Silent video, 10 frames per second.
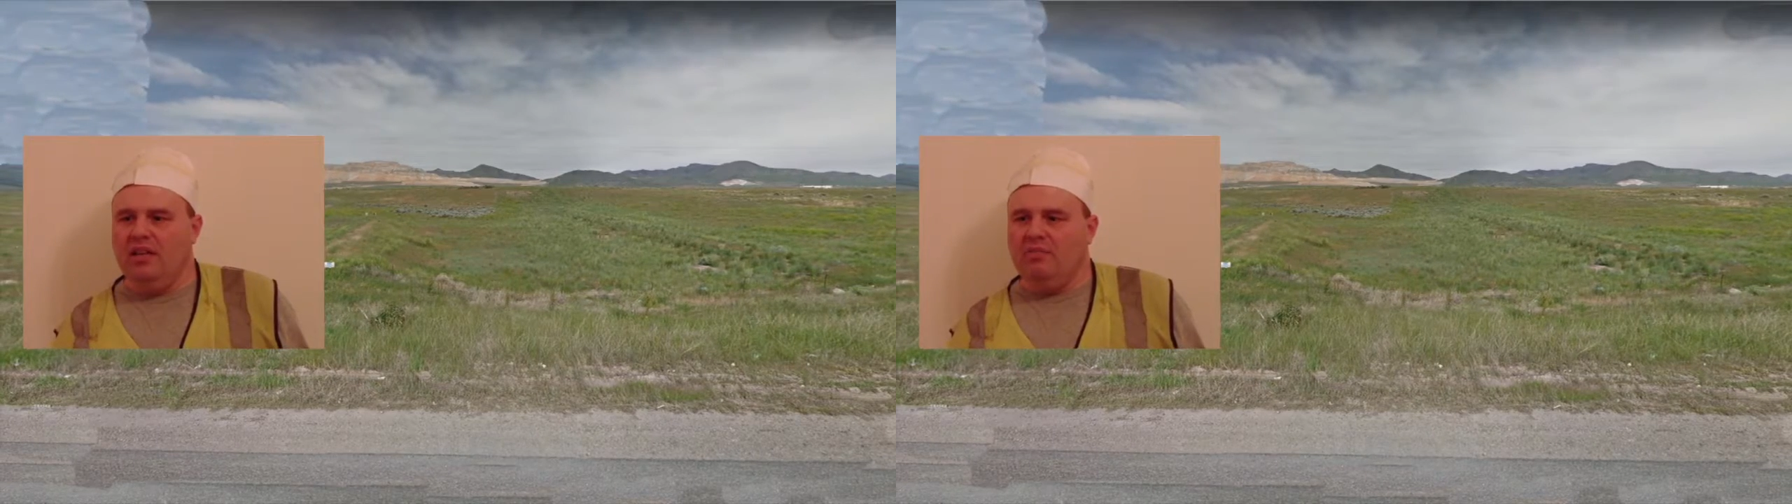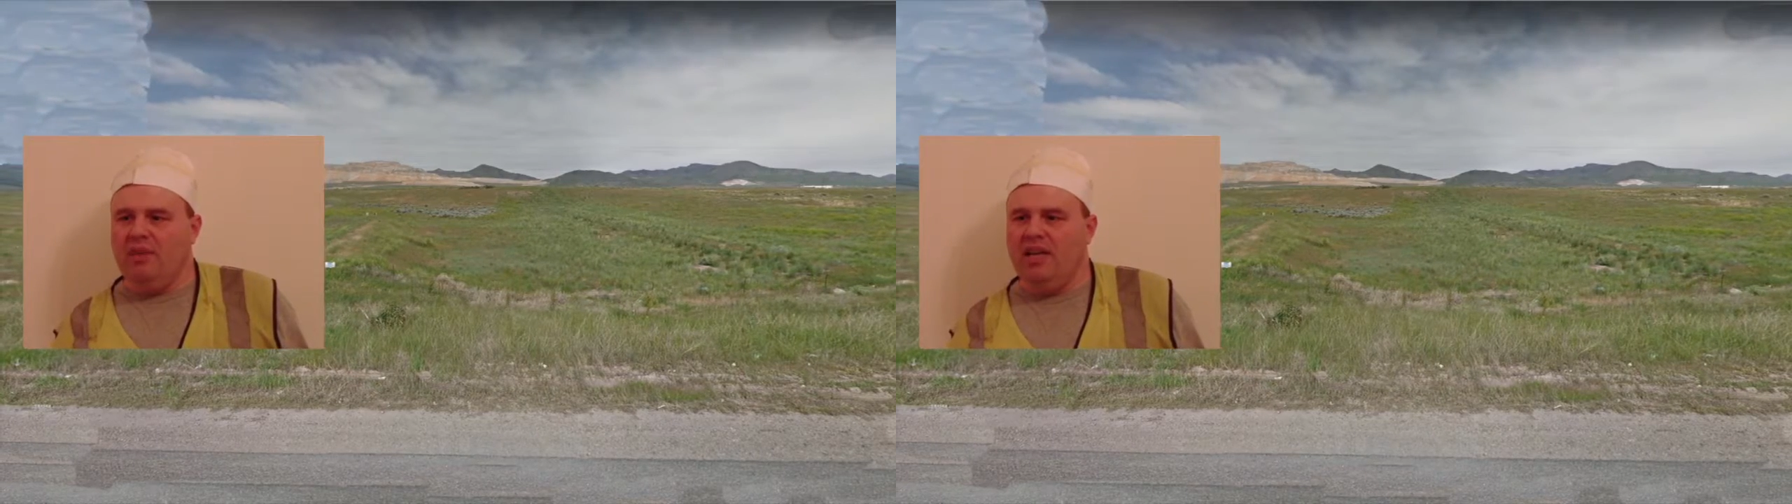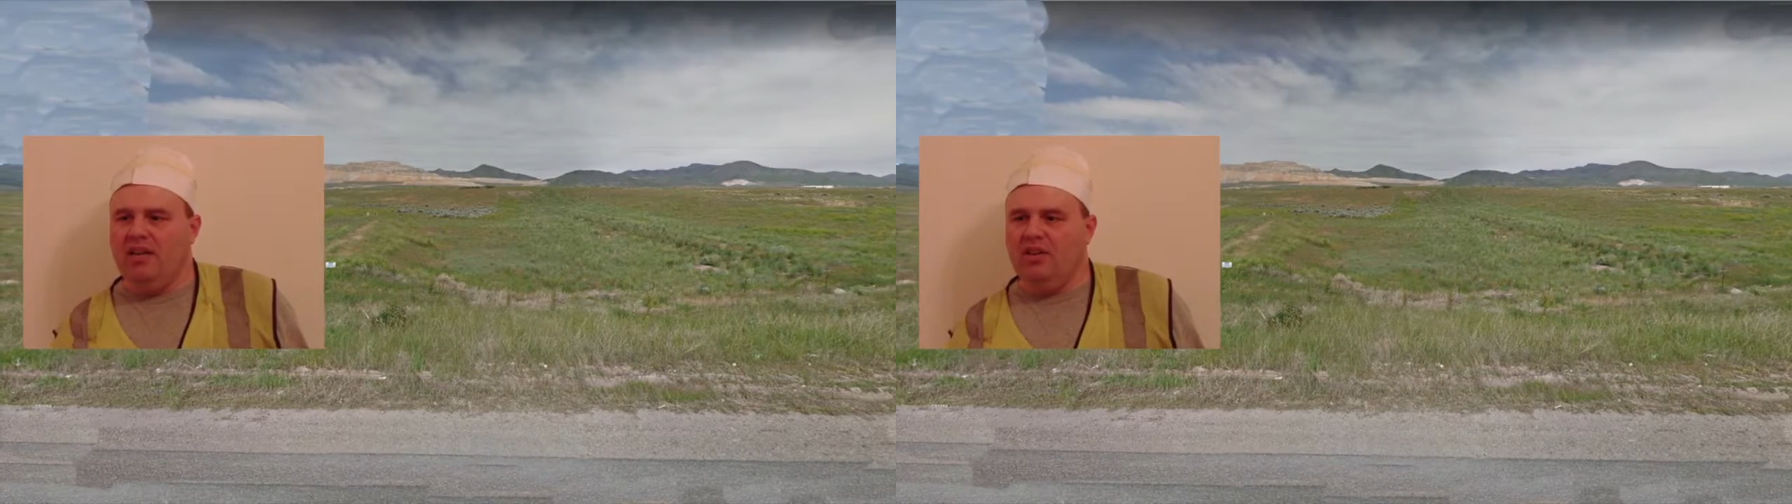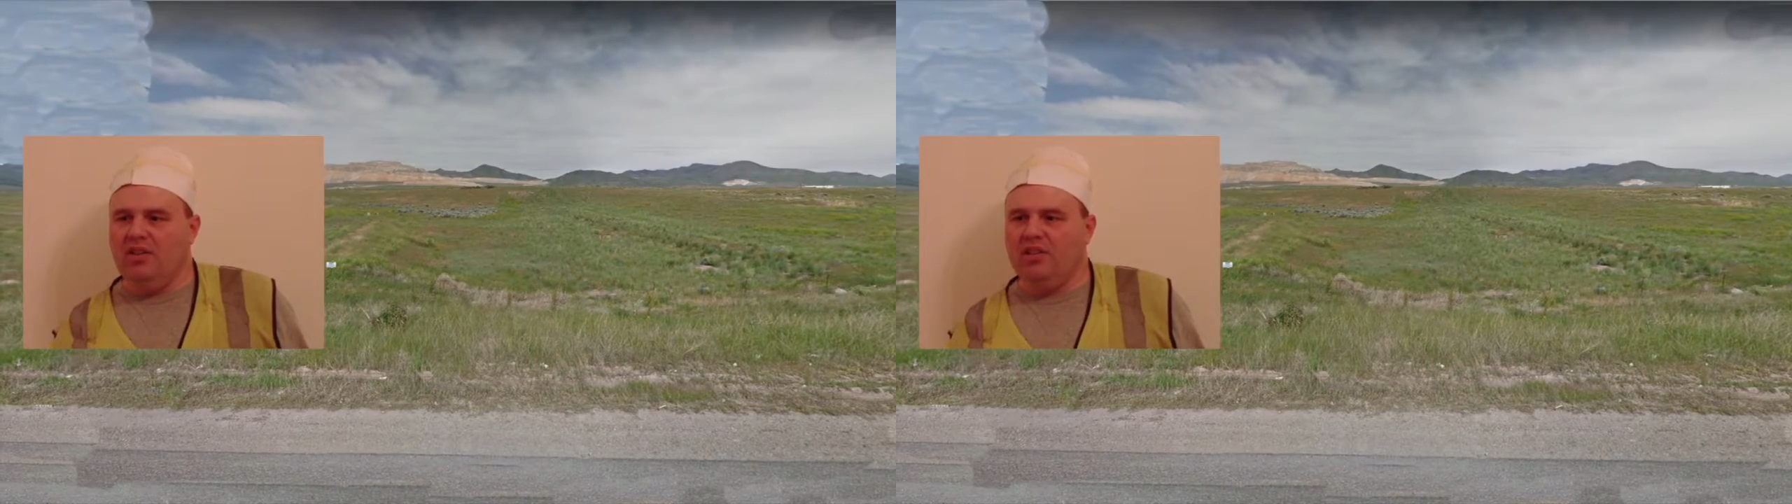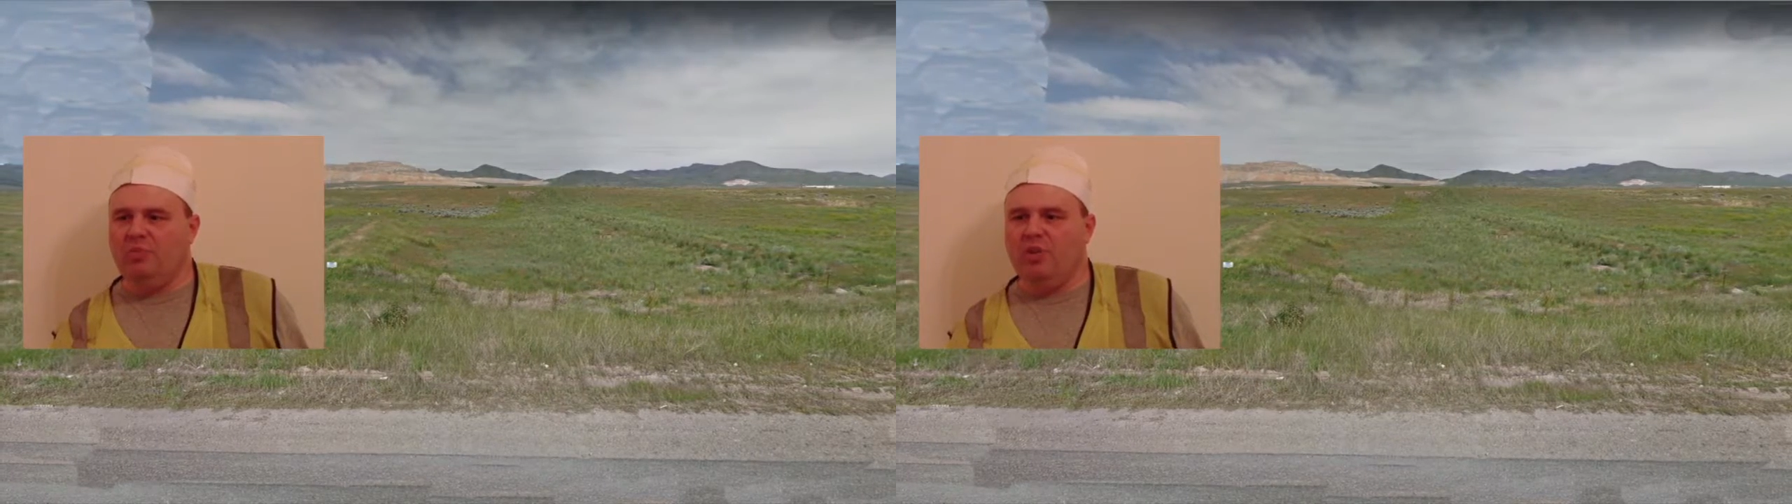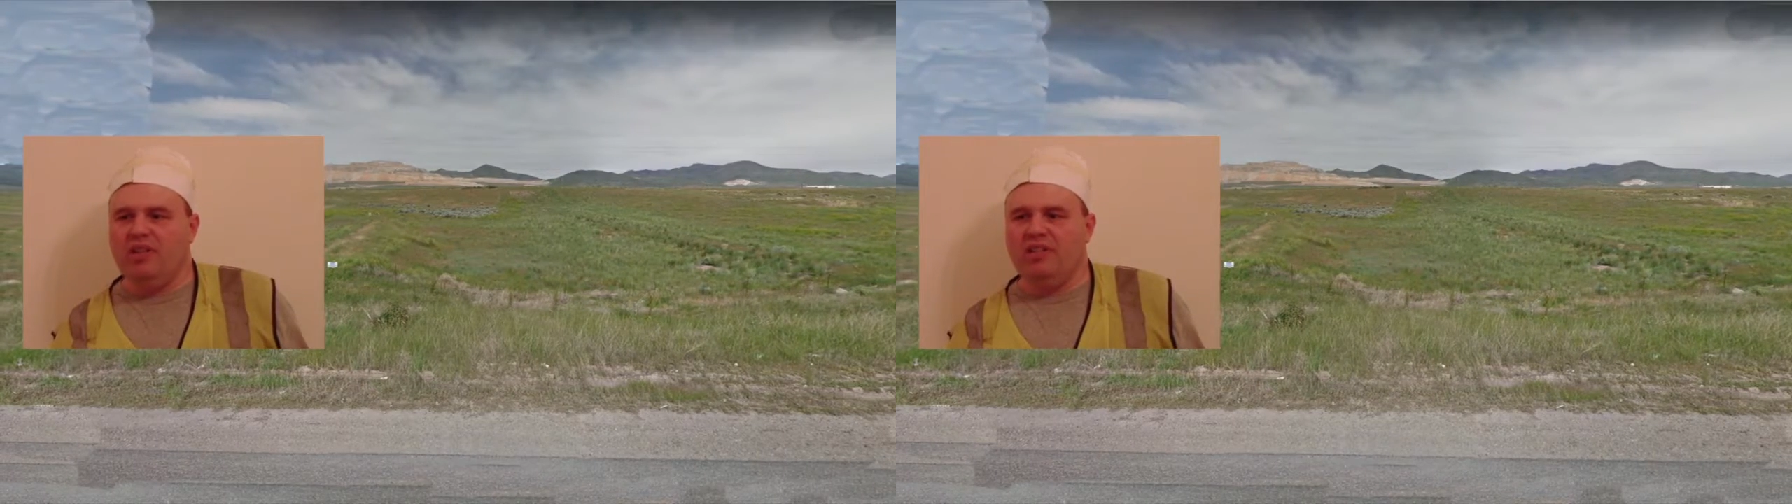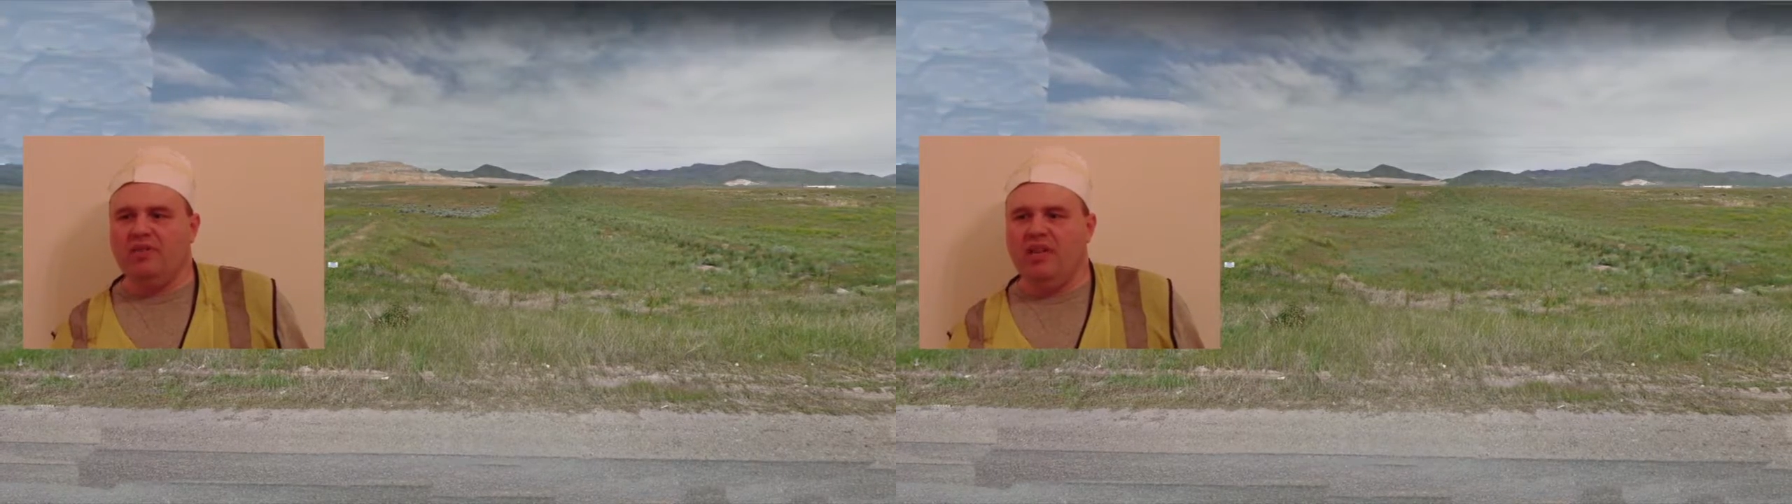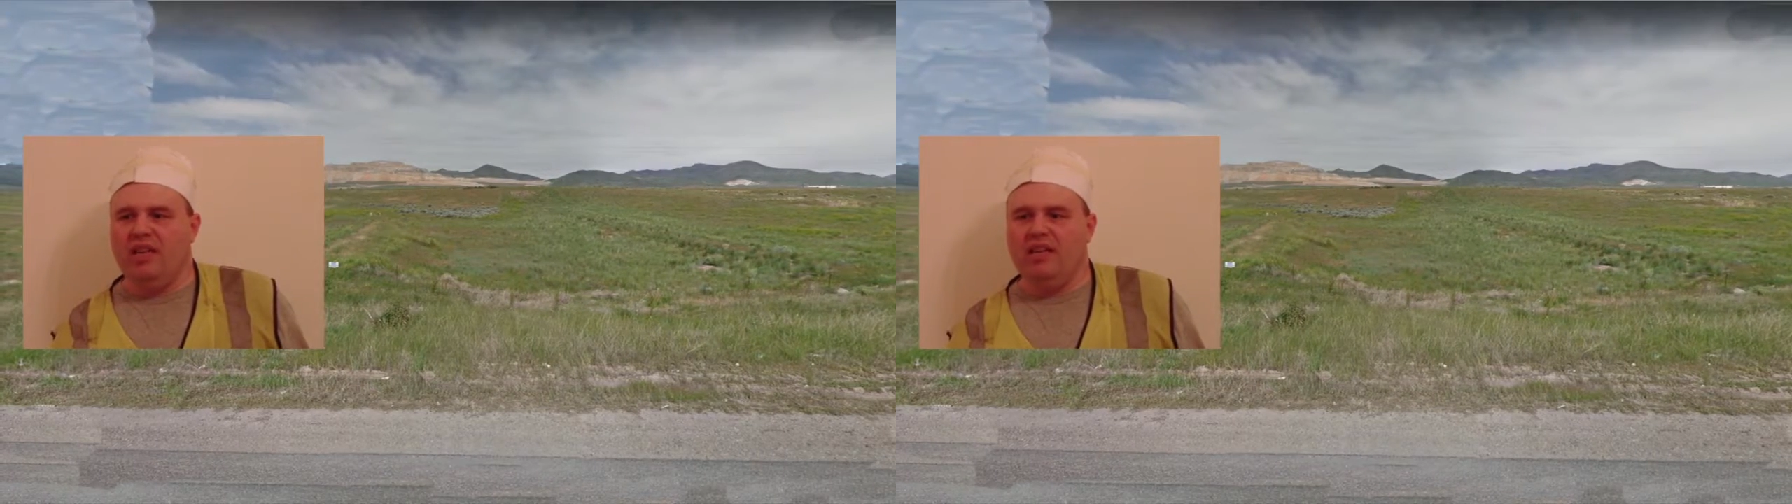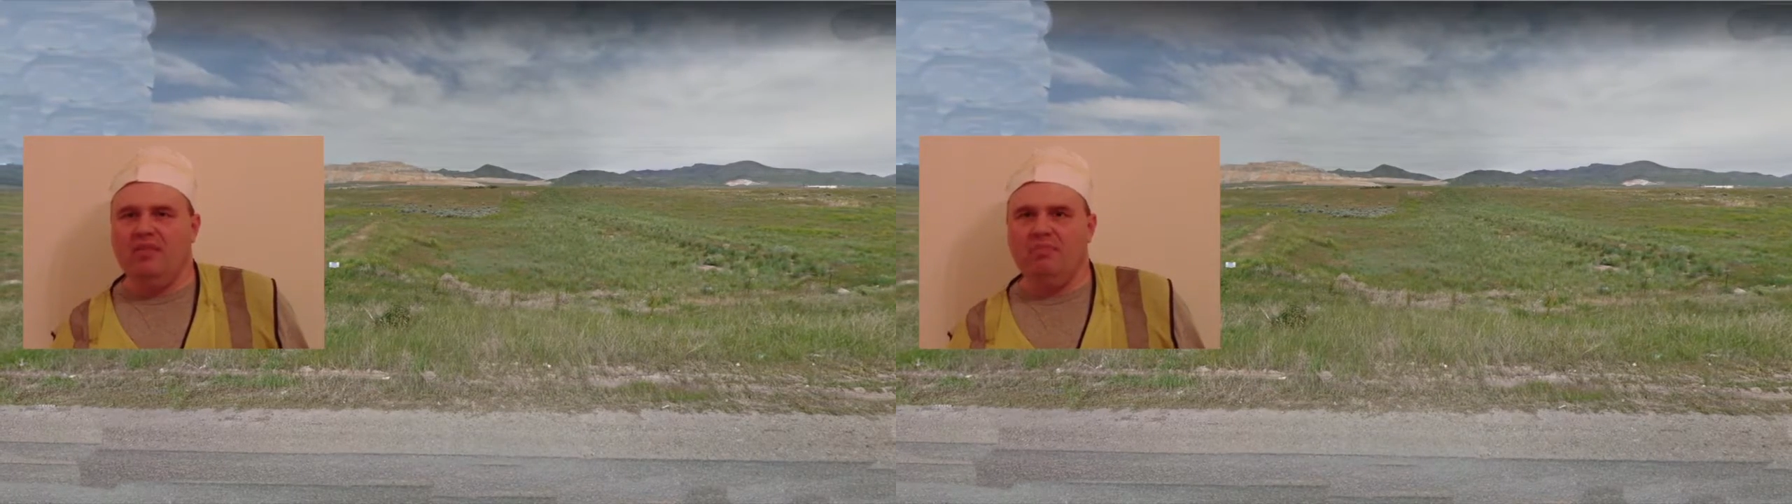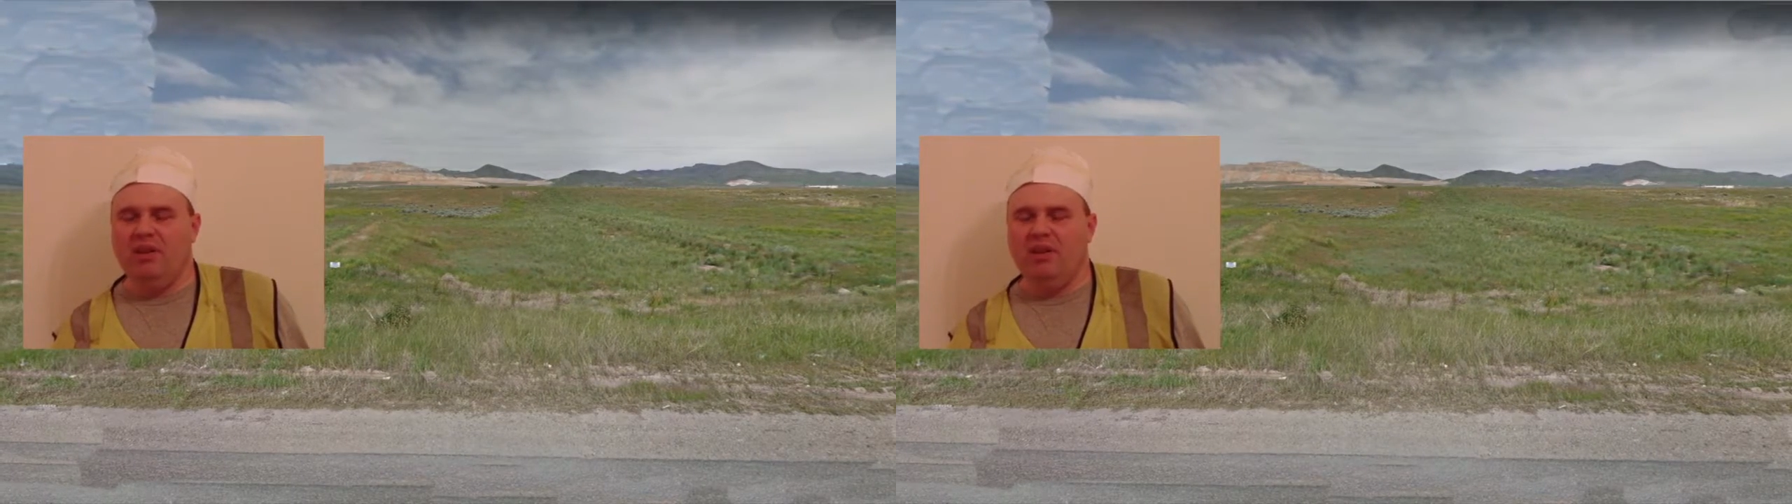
Bangor Expressway,